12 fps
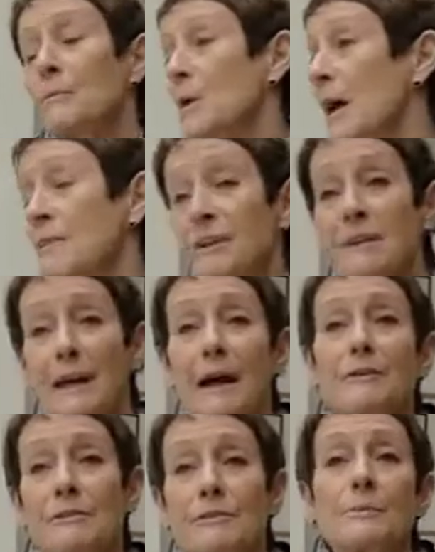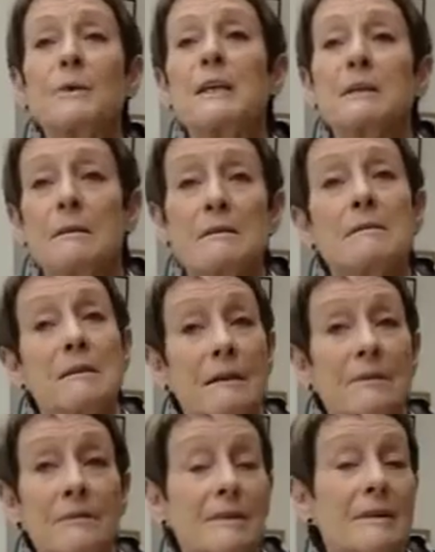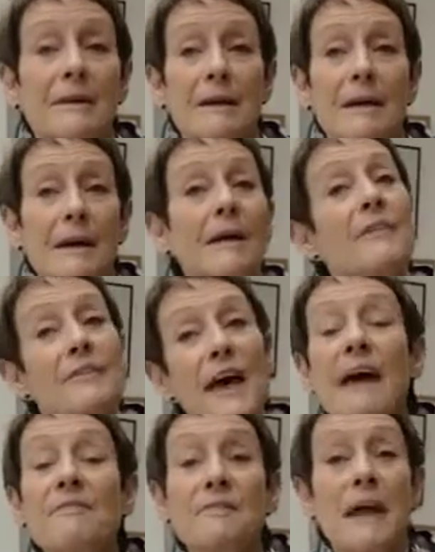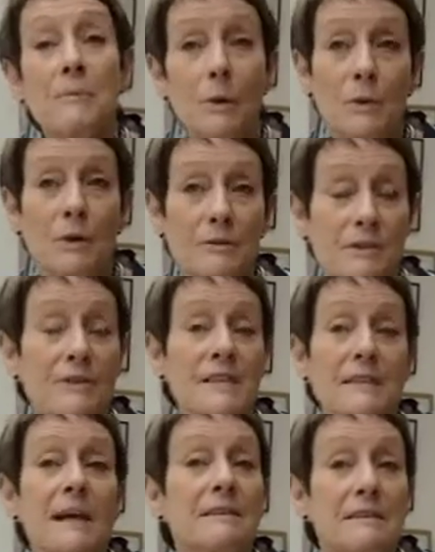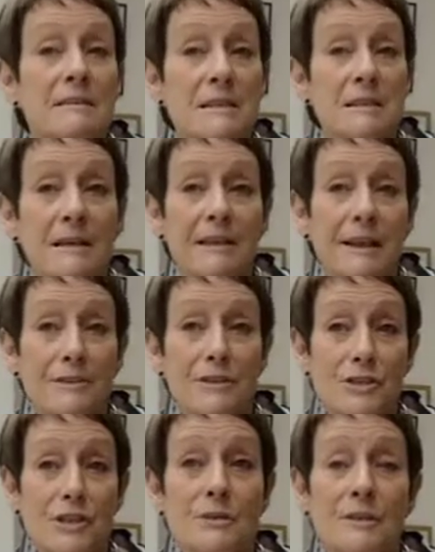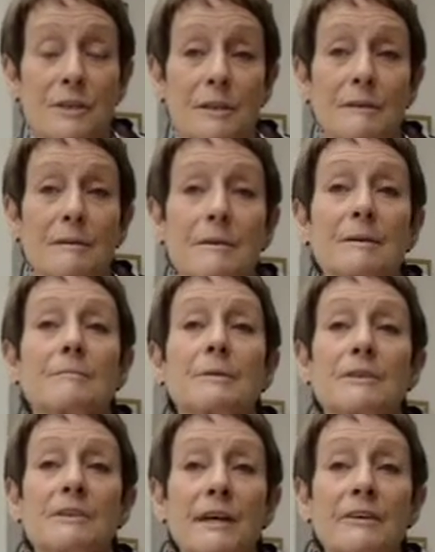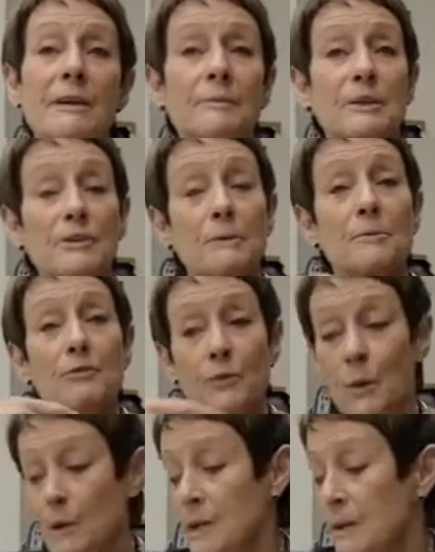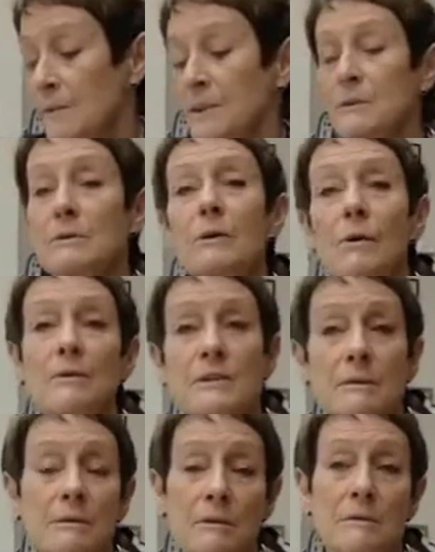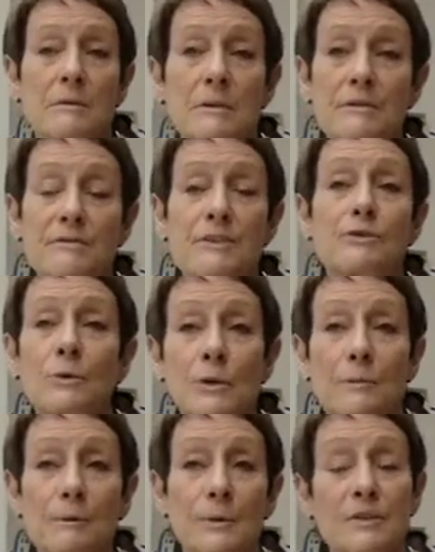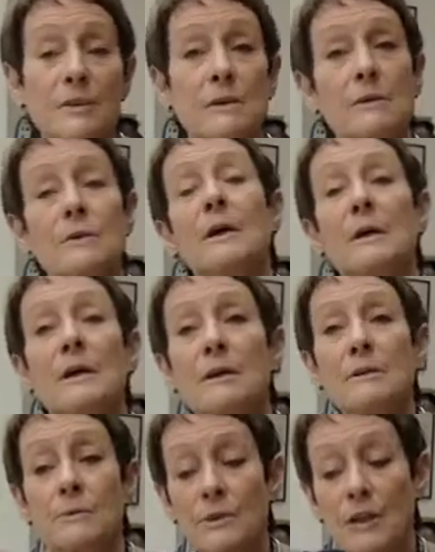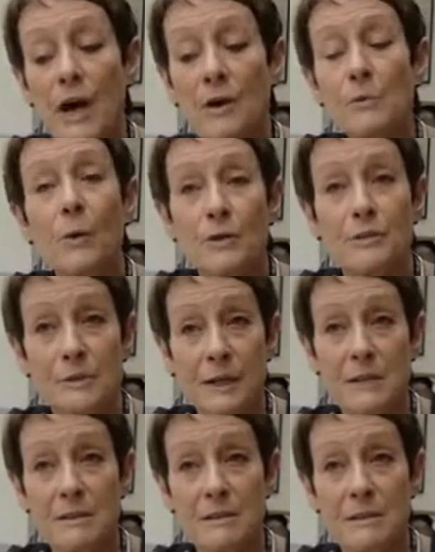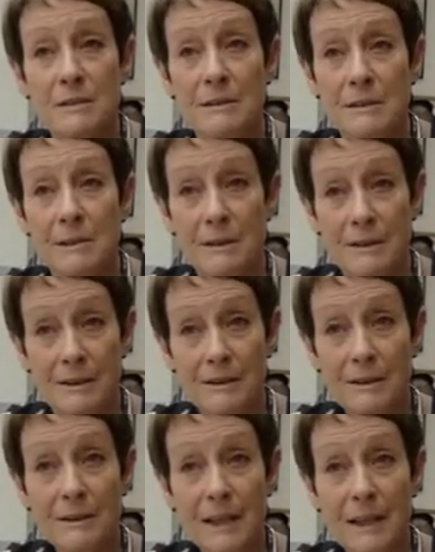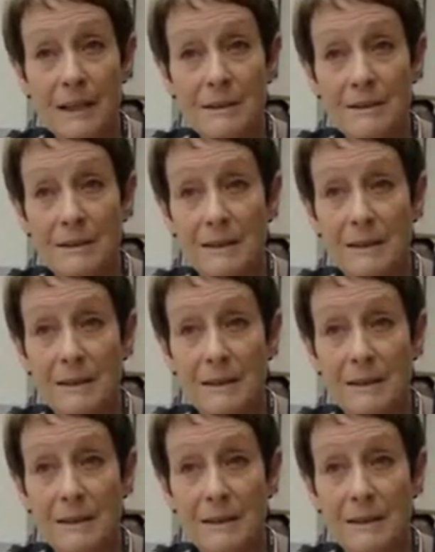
everything out of the windows, and then they walk onto the set and decide how to shoot it. But Terry would do it before, and he would do lots and lots of storyboards, so you'd know what you're going to look at.